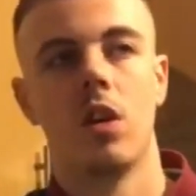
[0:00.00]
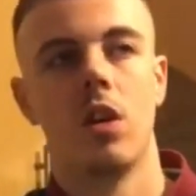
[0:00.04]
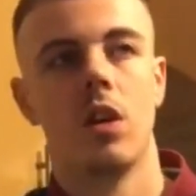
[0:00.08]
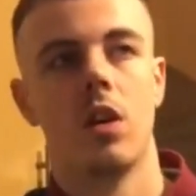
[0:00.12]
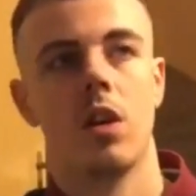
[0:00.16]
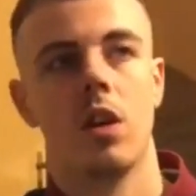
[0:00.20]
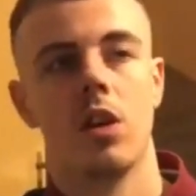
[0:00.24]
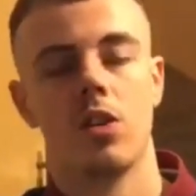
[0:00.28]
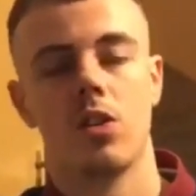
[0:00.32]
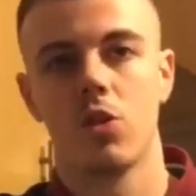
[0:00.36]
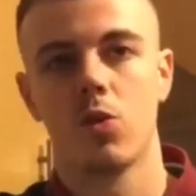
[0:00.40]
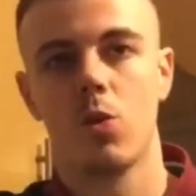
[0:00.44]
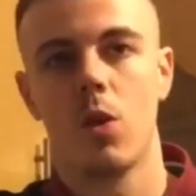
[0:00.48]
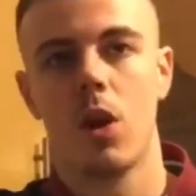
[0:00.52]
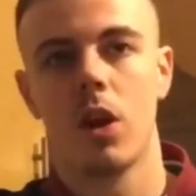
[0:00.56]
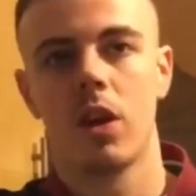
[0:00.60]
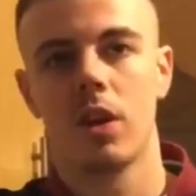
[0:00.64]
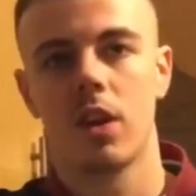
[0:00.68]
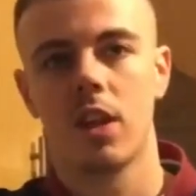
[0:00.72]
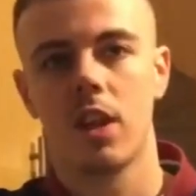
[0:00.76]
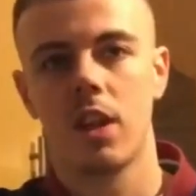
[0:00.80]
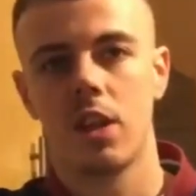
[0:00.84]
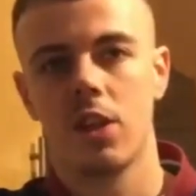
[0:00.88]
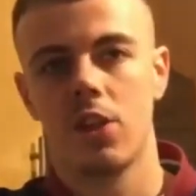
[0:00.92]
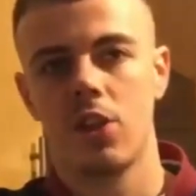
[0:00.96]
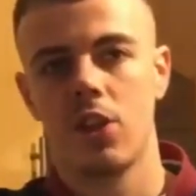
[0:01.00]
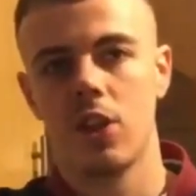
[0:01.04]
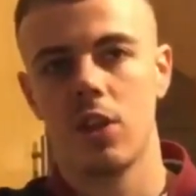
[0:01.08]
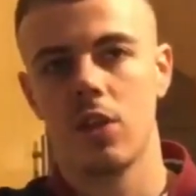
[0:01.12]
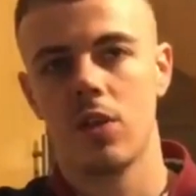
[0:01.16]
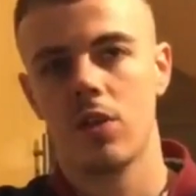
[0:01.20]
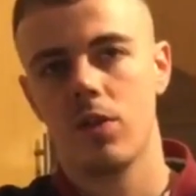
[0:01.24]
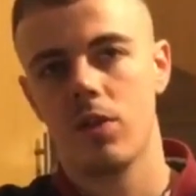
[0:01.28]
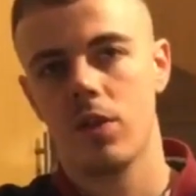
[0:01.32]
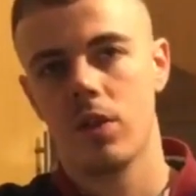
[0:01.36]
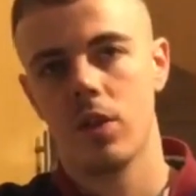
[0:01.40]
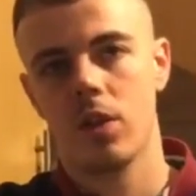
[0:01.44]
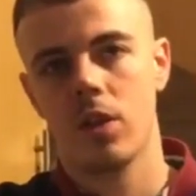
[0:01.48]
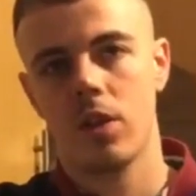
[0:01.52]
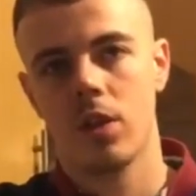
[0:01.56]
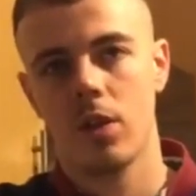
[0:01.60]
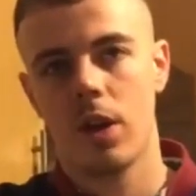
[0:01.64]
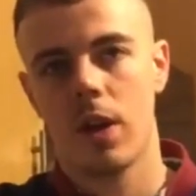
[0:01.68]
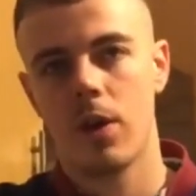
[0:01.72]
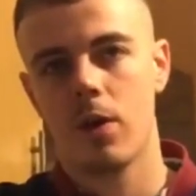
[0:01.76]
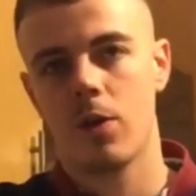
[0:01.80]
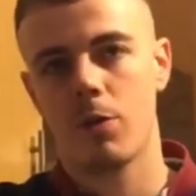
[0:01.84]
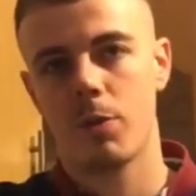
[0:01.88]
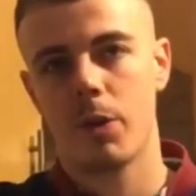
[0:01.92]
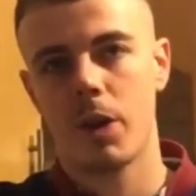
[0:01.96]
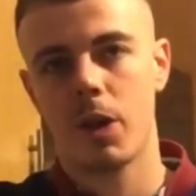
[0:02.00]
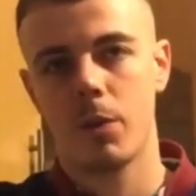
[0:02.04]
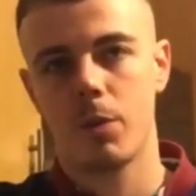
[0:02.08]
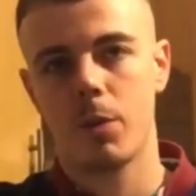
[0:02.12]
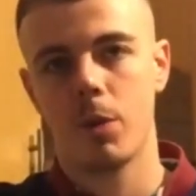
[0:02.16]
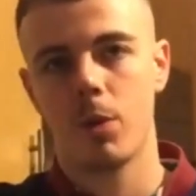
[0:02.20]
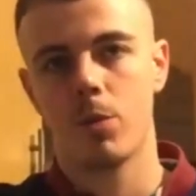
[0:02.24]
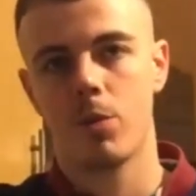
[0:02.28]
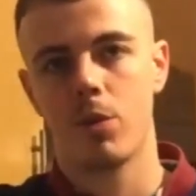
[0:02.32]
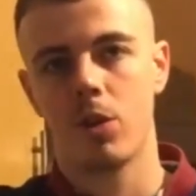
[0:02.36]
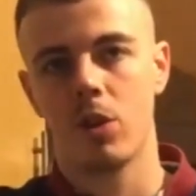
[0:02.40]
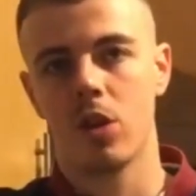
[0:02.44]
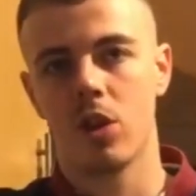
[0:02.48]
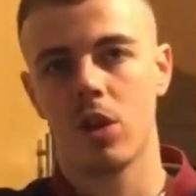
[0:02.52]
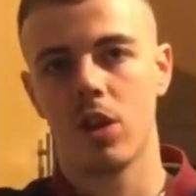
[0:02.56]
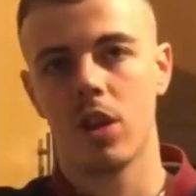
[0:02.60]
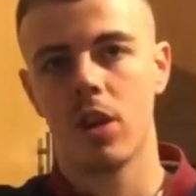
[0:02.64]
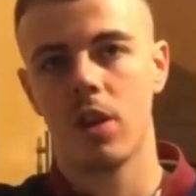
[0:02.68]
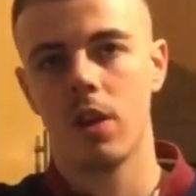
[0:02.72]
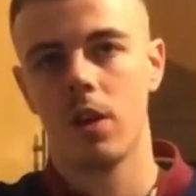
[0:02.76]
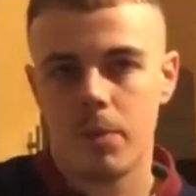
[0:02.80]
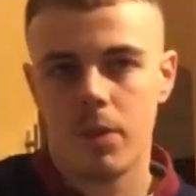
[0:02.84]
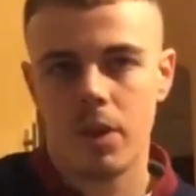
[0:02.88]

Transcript: as one kitchen for however many people you got there.